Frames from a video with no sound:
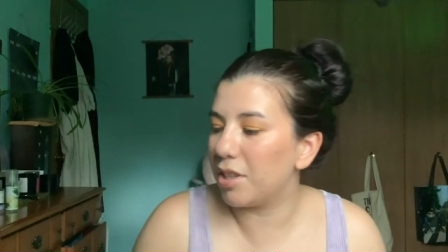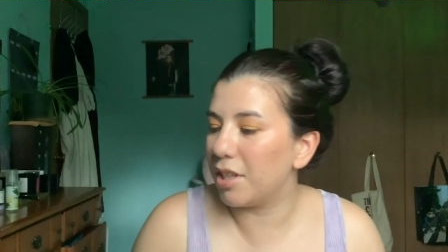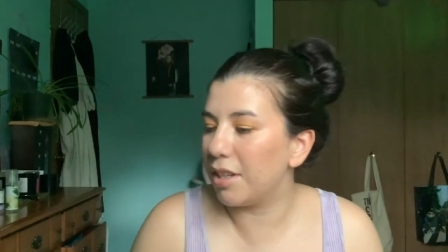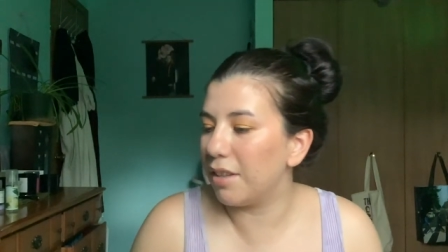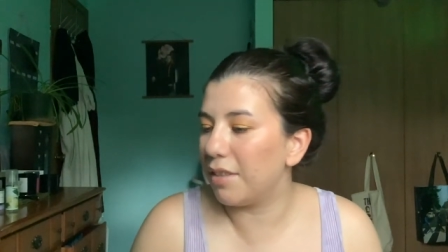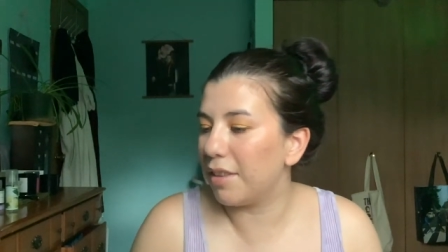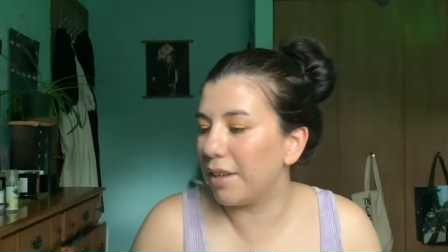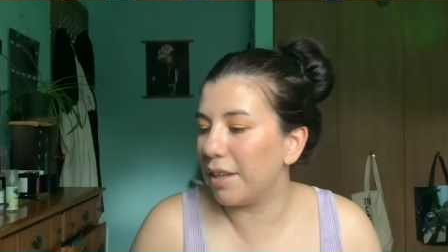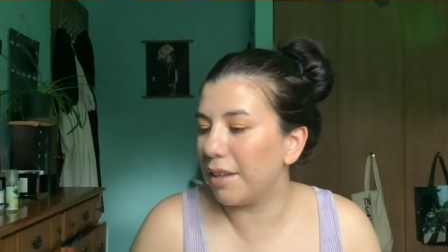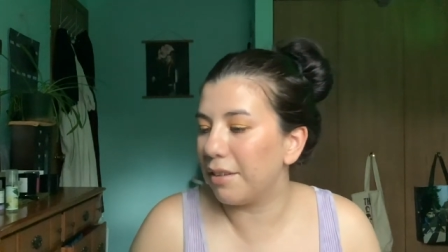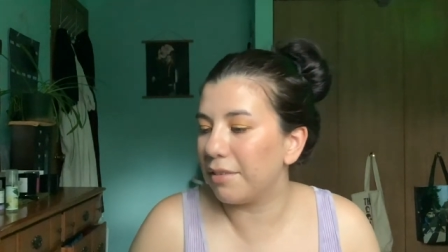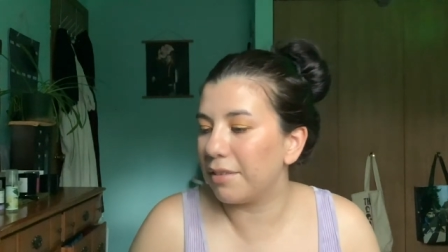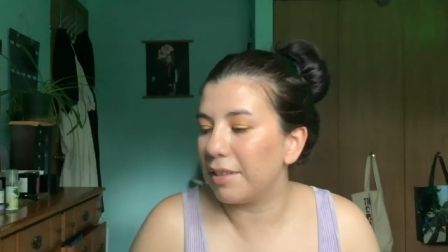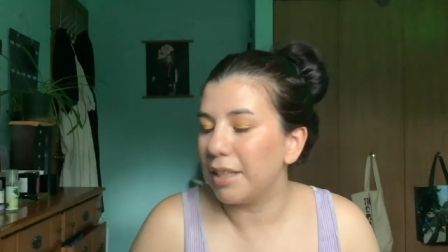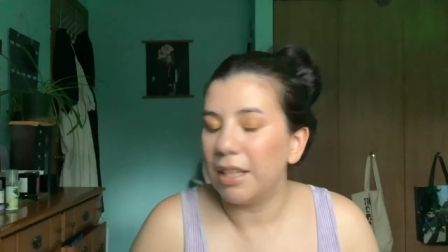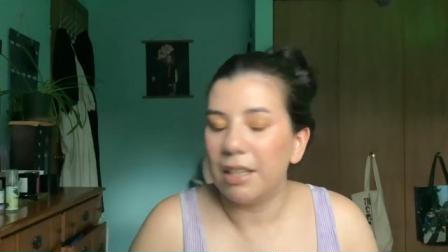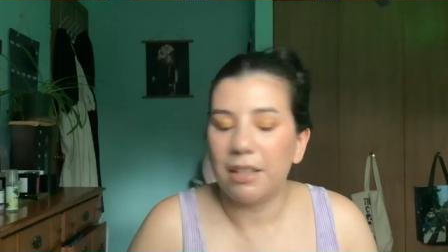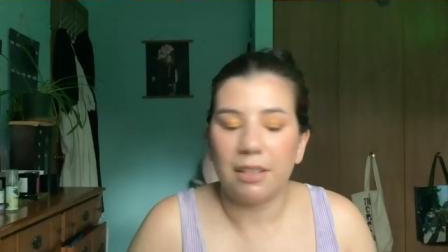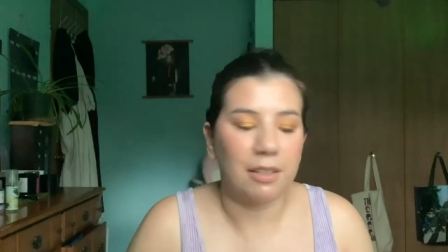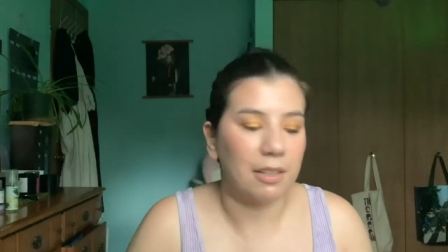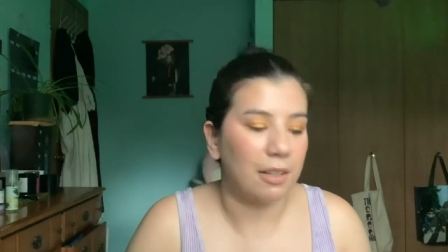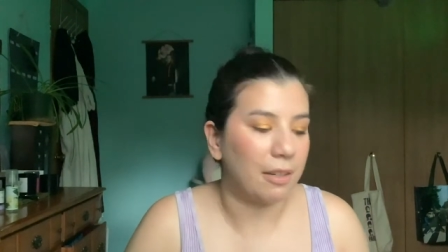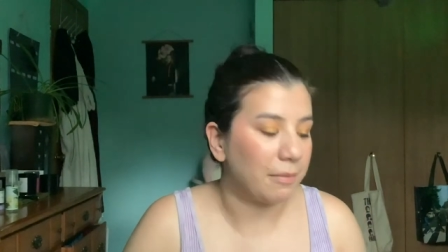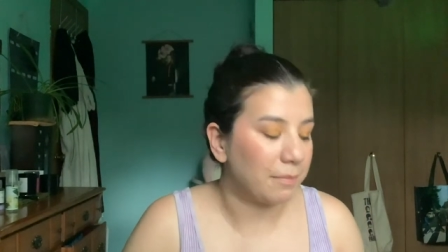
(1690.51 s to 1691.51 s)
anything else?
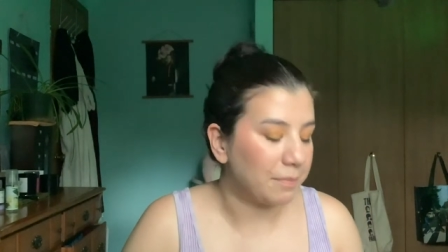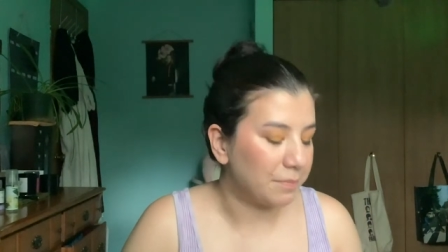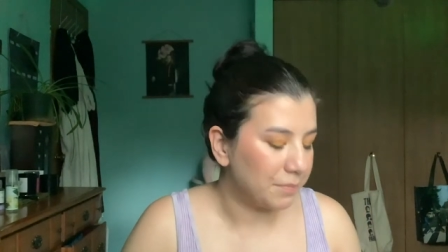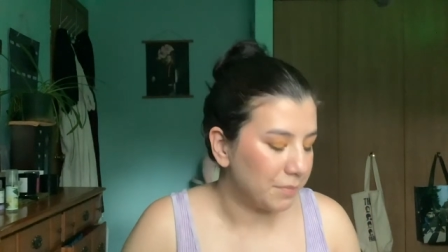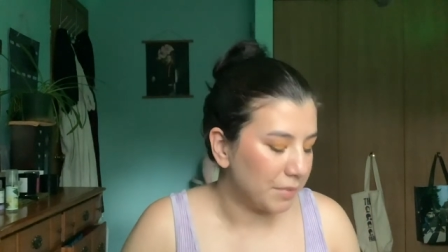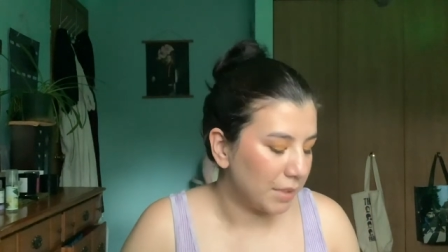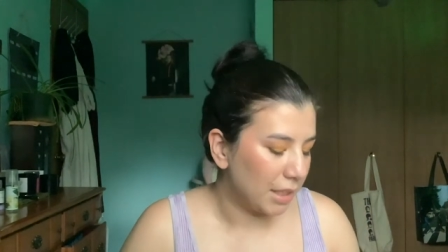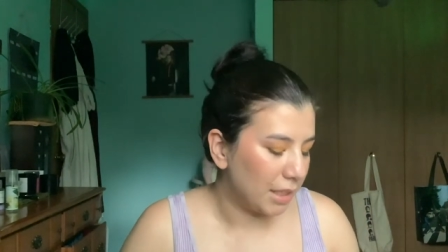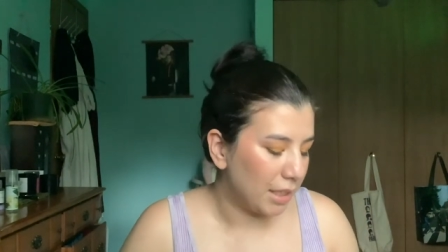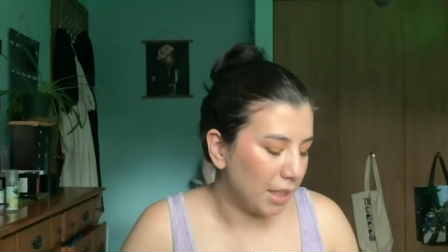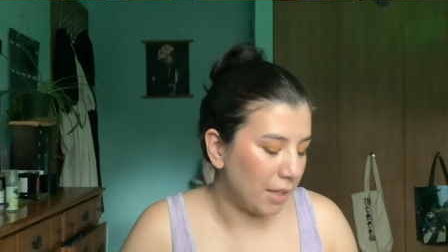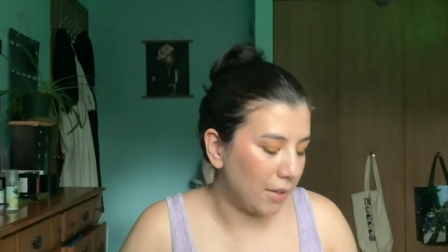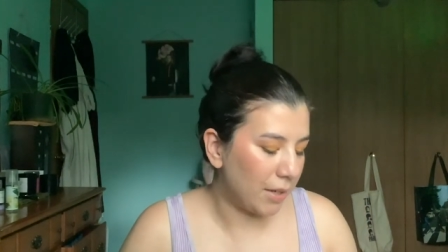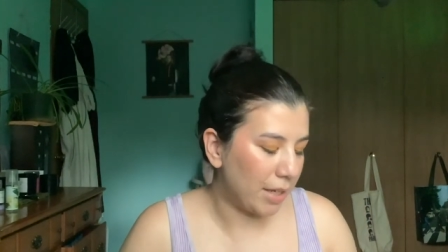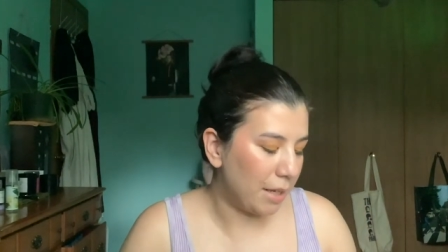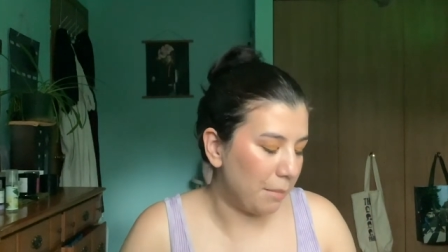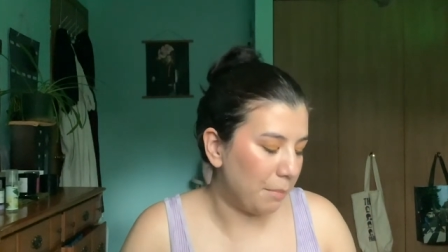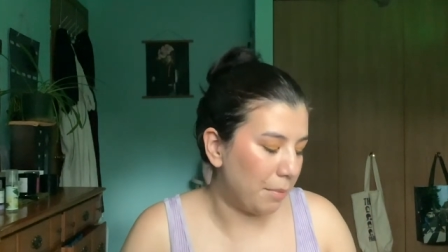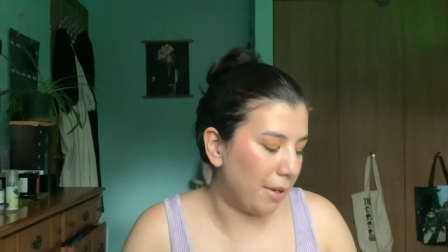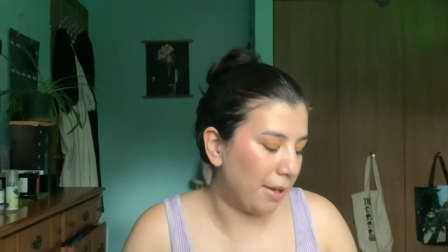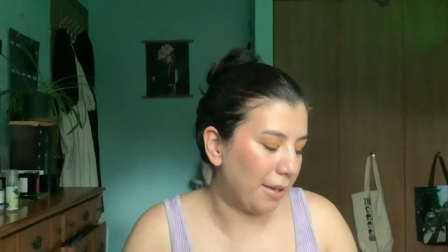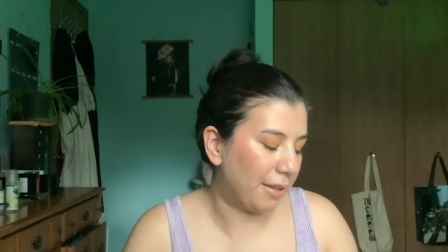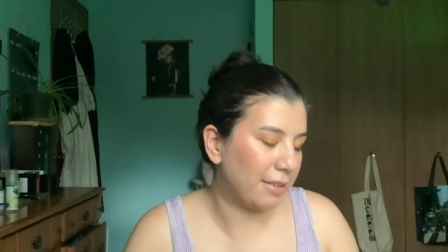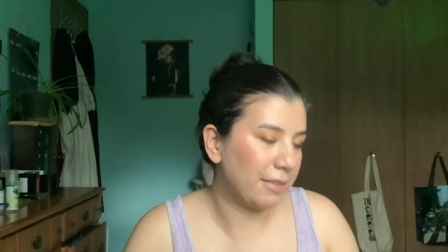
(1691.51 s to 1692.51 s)
No. Okay,
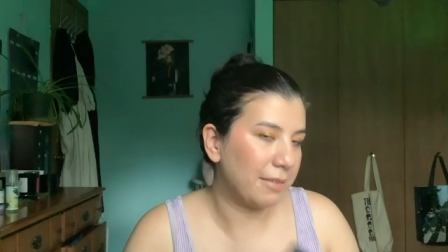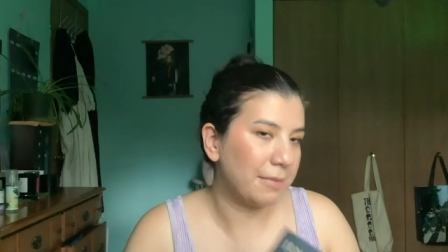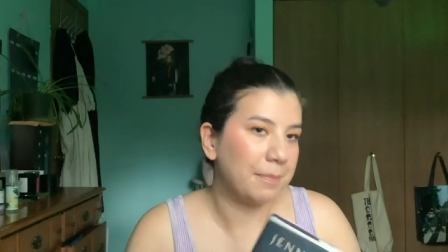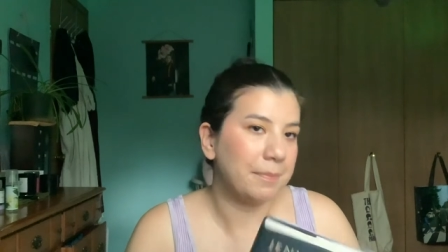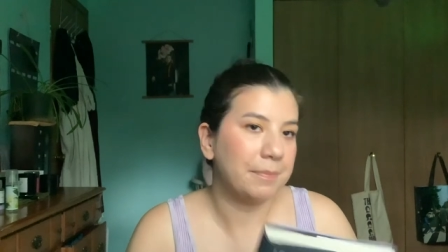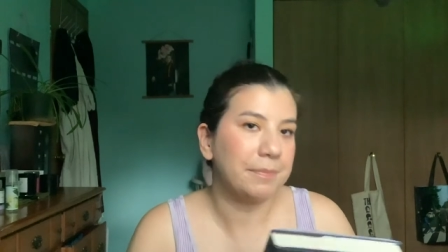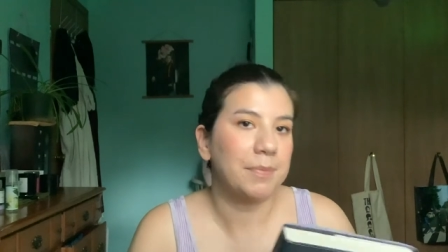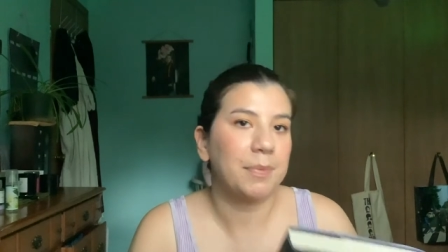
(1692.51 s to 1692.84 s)
books.